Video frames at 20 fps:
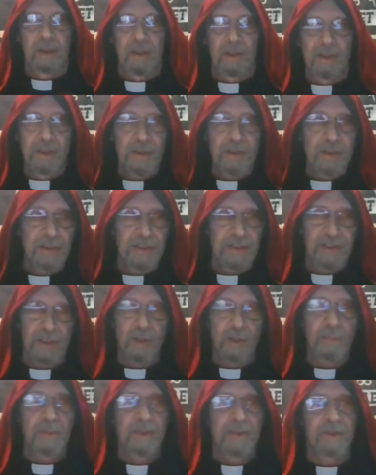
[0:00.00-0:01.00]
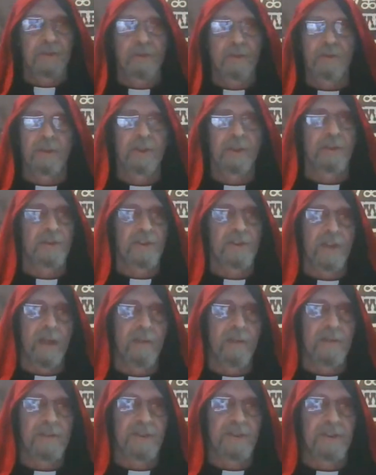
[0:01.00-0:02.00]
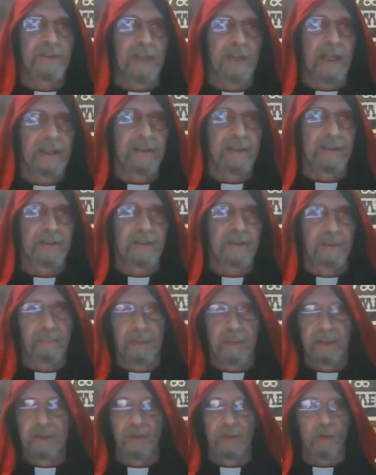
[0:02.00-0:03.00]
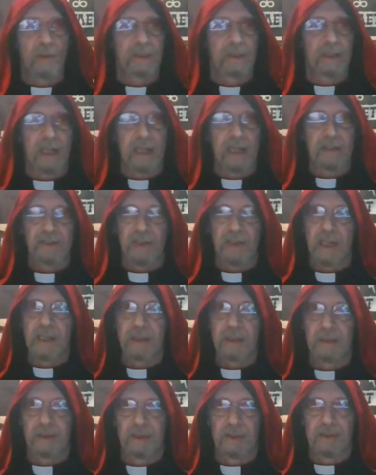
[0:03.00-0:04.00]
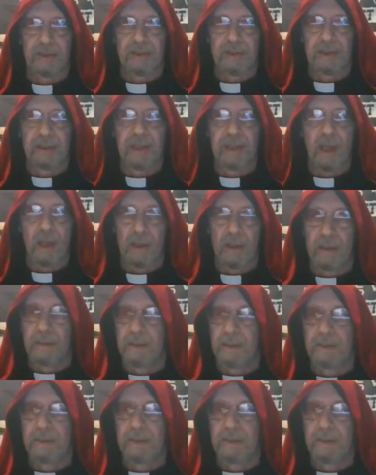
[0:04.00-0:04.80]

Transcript: You can still be true to yourself as a Satanist and be an organized Satanist and